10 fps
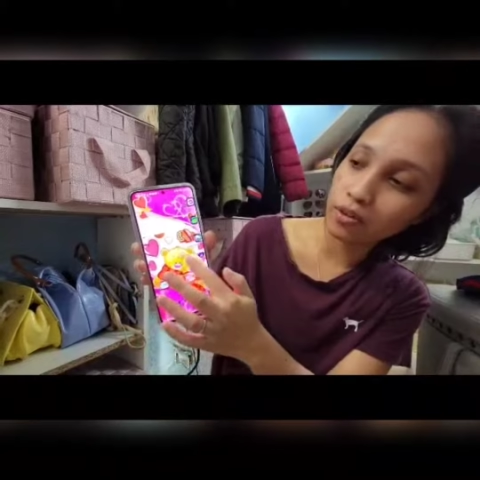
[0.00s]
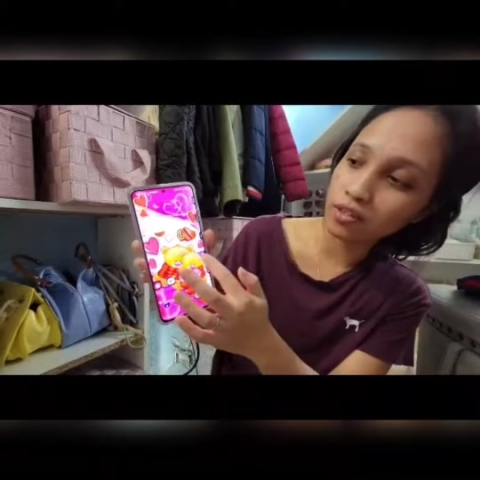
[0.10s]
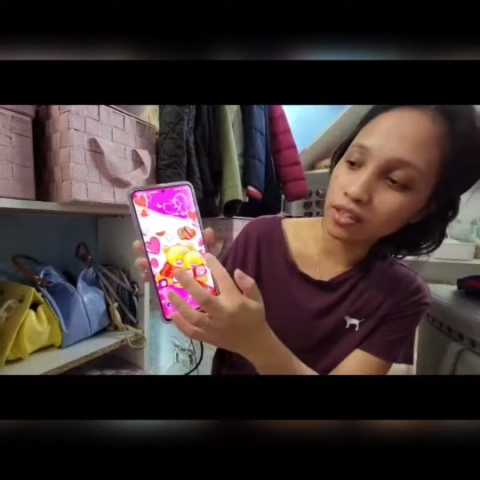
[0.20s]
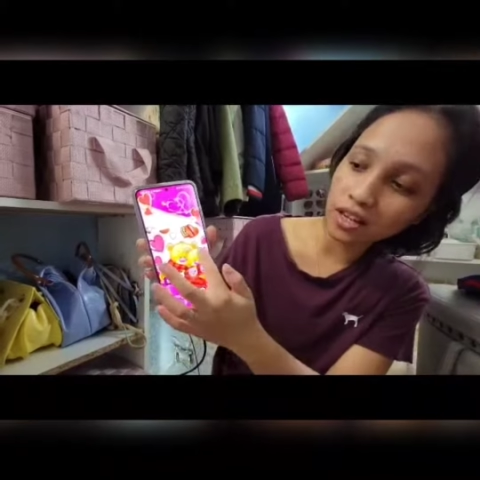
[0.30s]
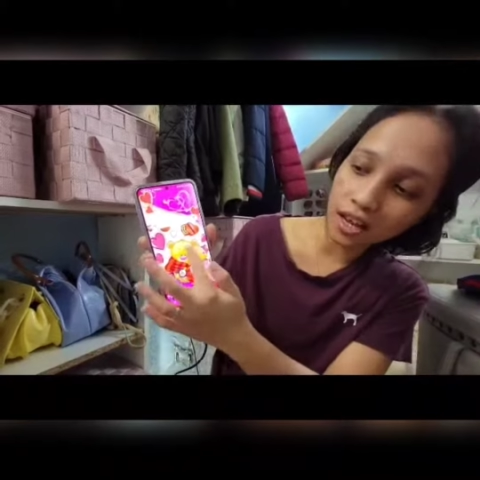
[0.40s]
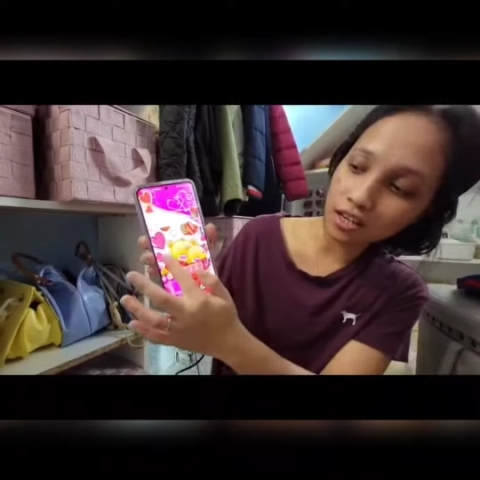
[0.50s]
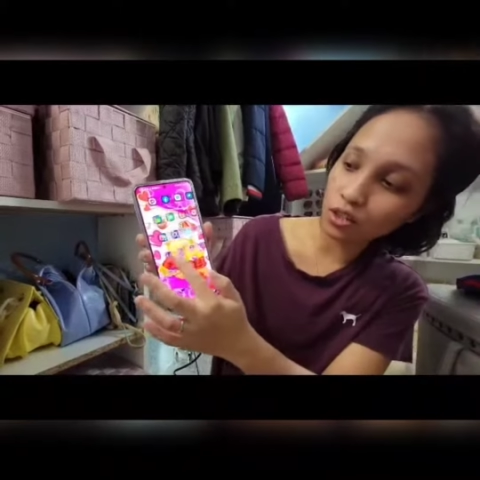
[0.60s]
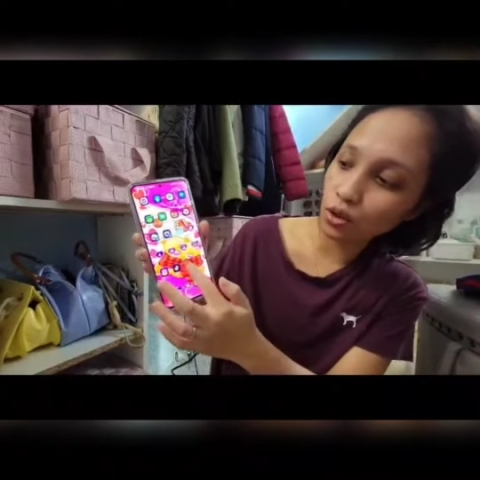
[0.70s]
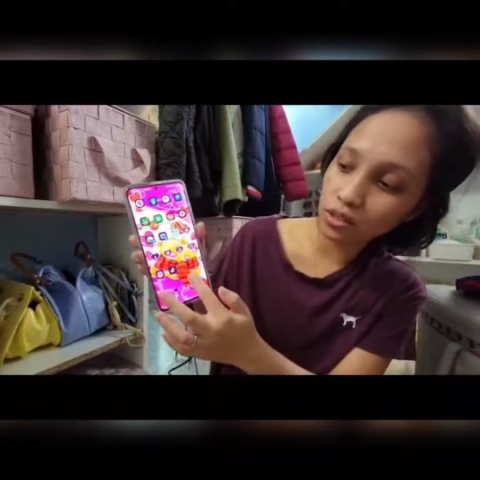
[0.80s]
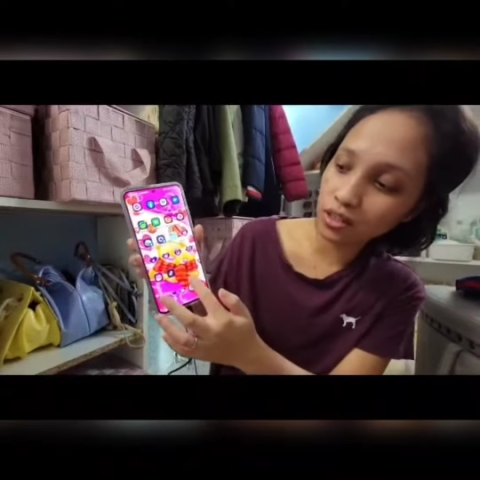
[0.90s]
There's a lot of
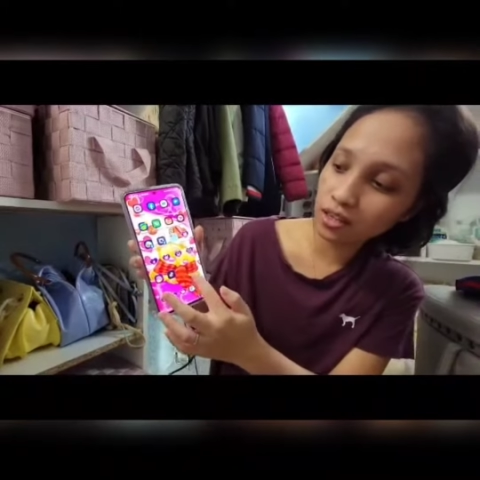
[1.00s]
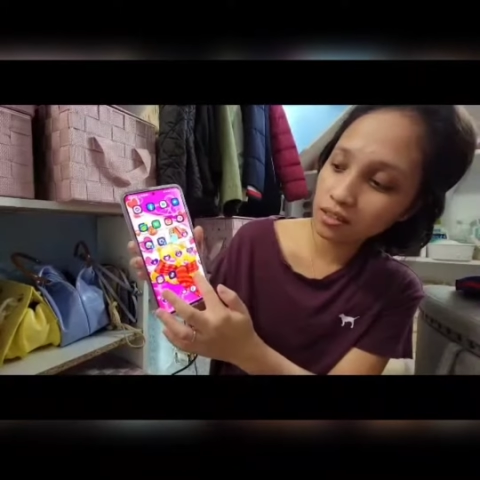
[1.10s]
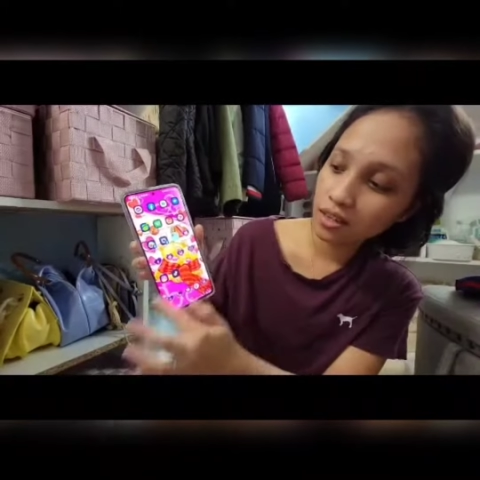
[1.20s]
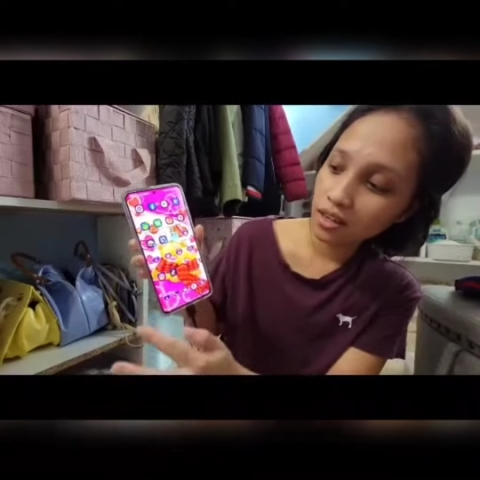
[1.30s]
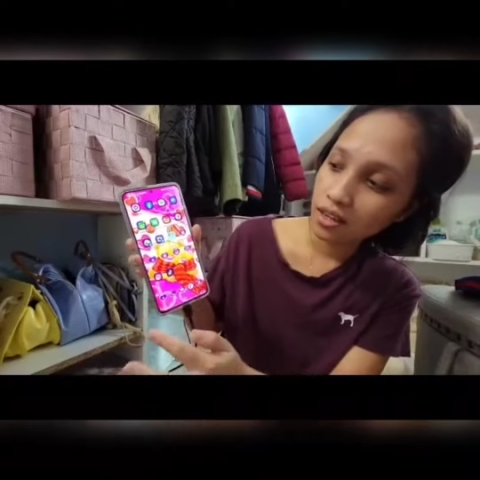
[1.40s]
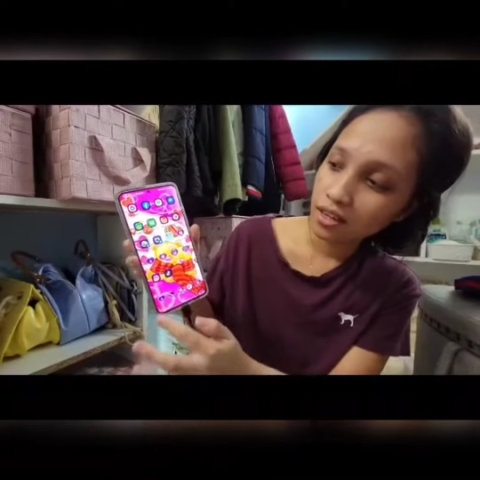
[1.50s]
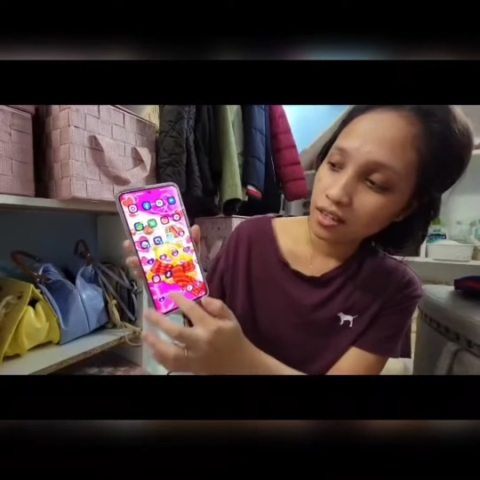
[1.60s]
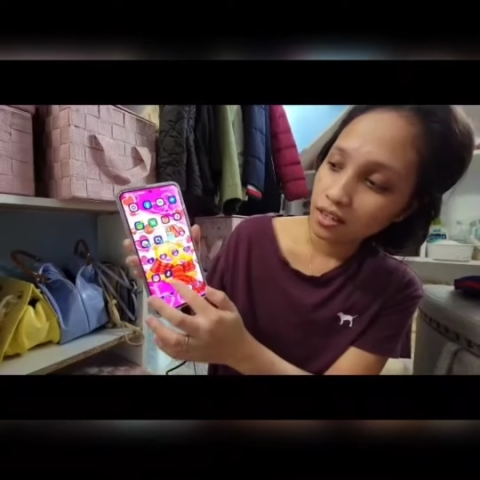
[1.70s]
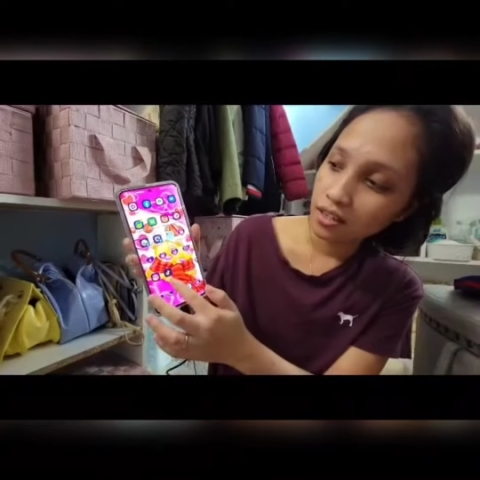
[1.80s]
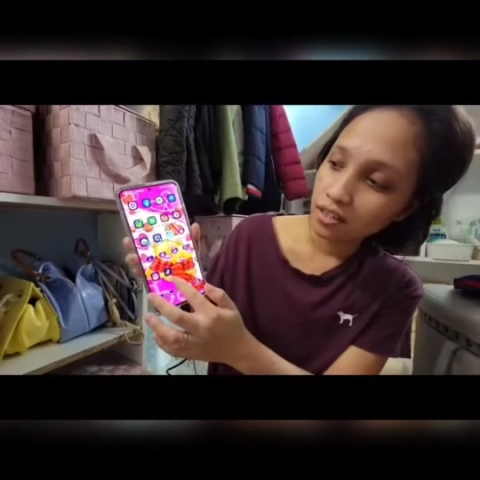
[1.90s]
choices.
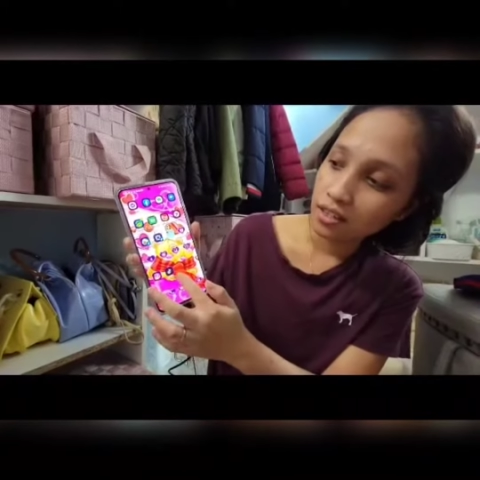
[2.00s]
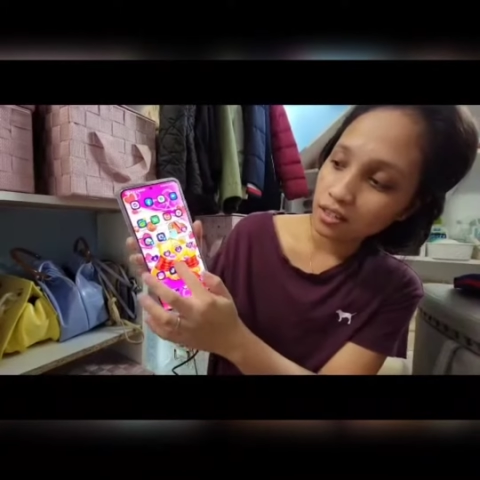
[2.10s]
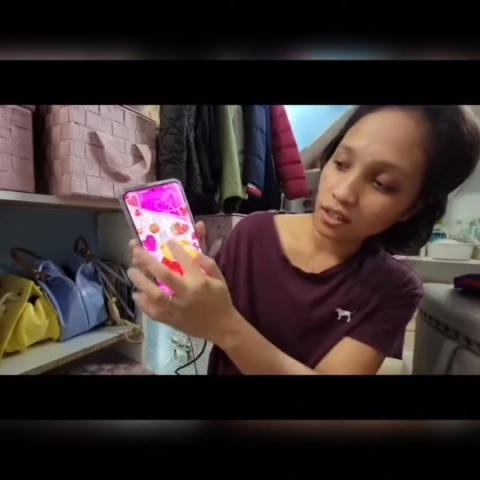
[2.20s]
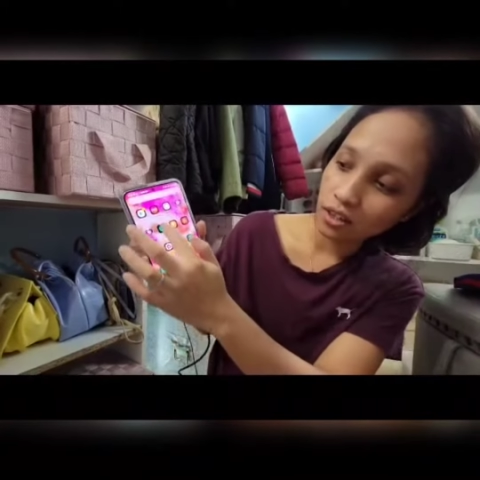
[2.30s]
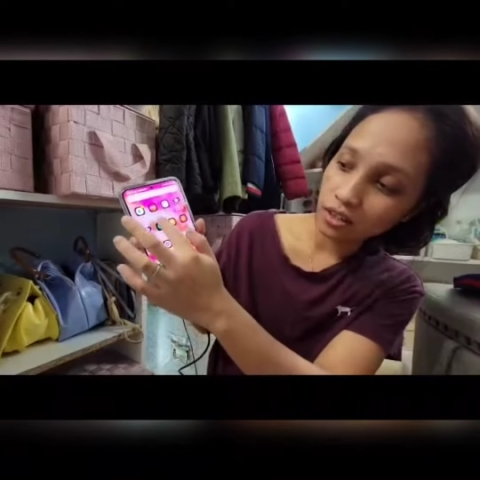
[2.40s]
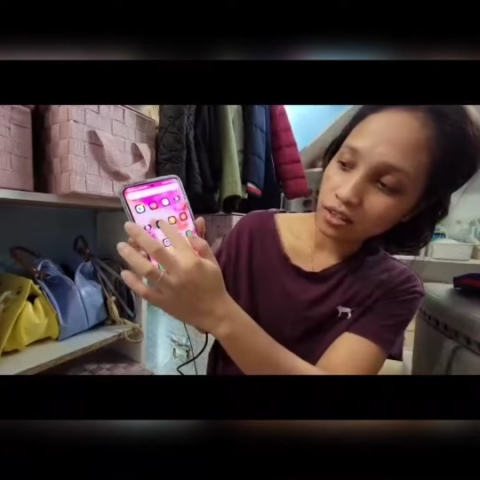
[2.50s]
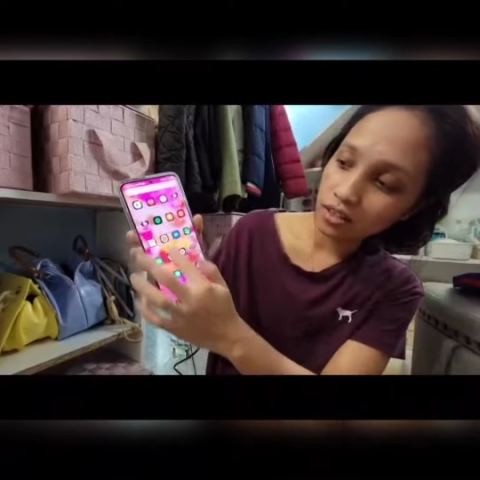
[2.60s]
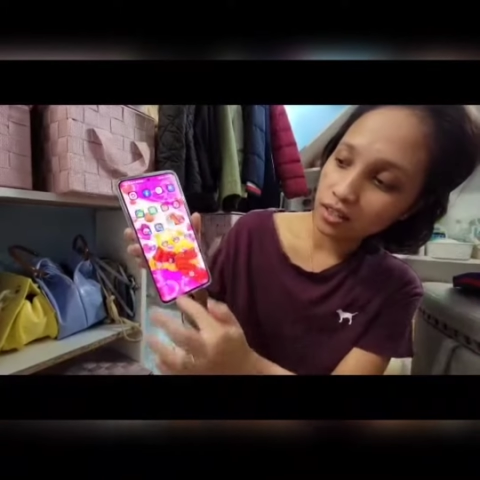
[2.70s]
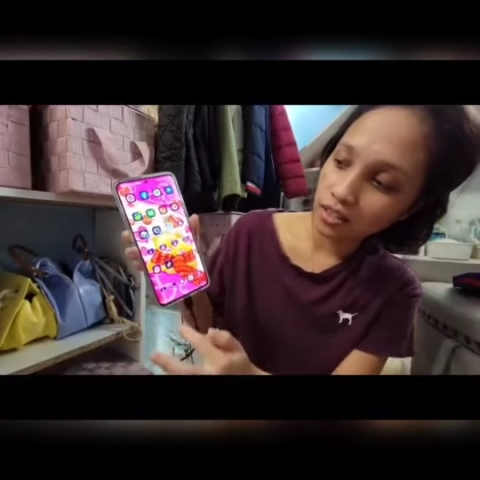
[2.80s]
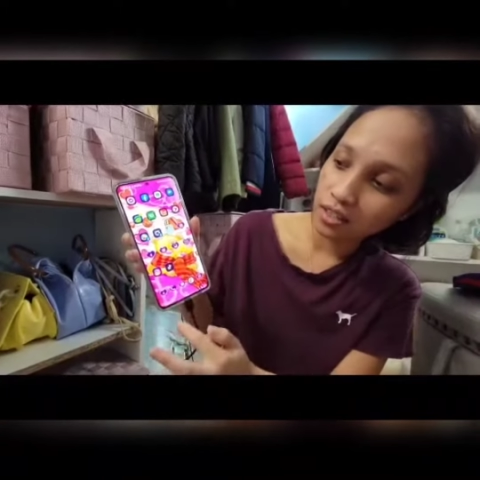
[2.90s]
Look,
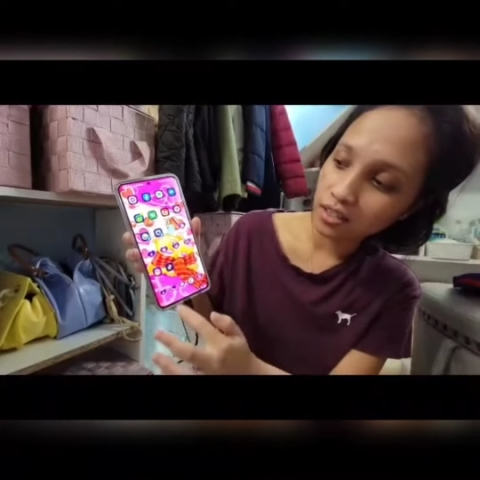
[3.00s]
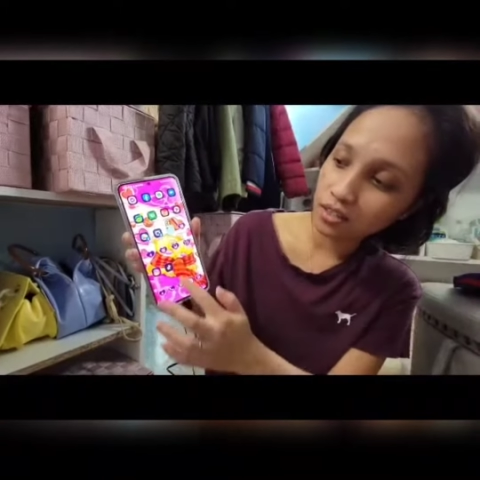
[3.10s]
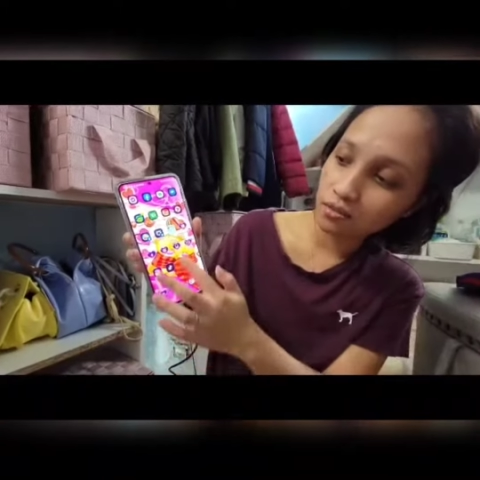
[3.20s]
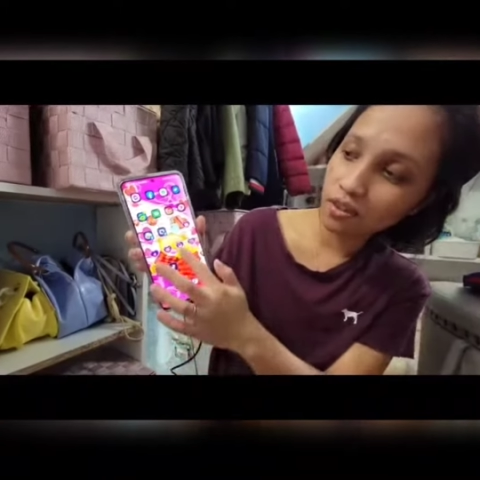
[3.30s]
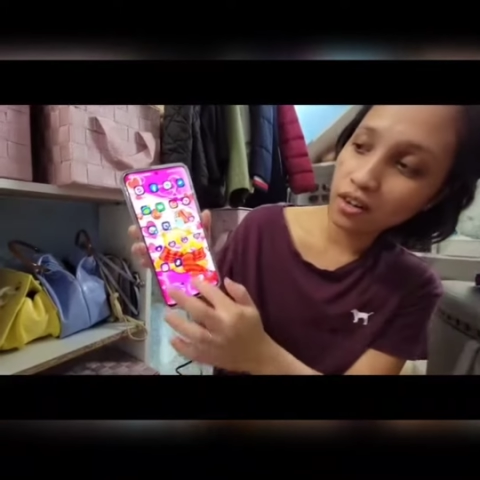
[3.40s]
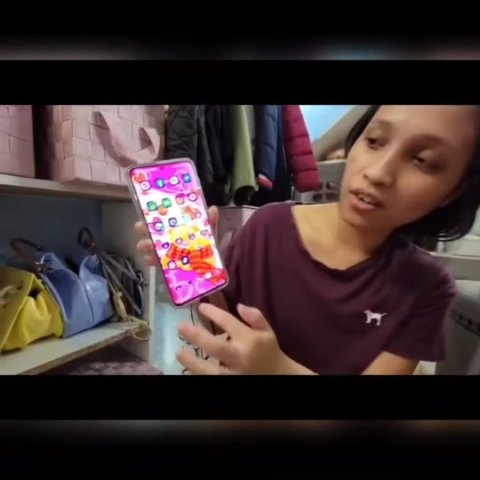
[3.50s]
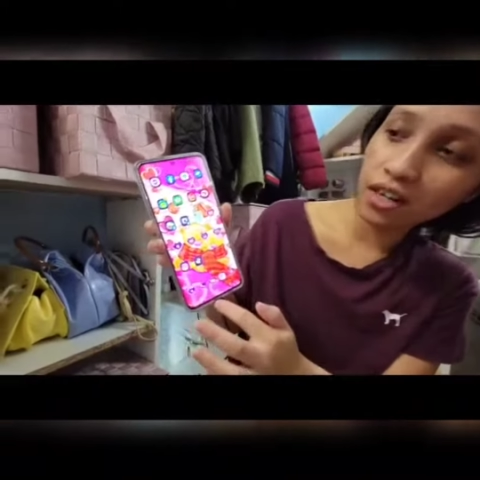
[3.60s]
it's very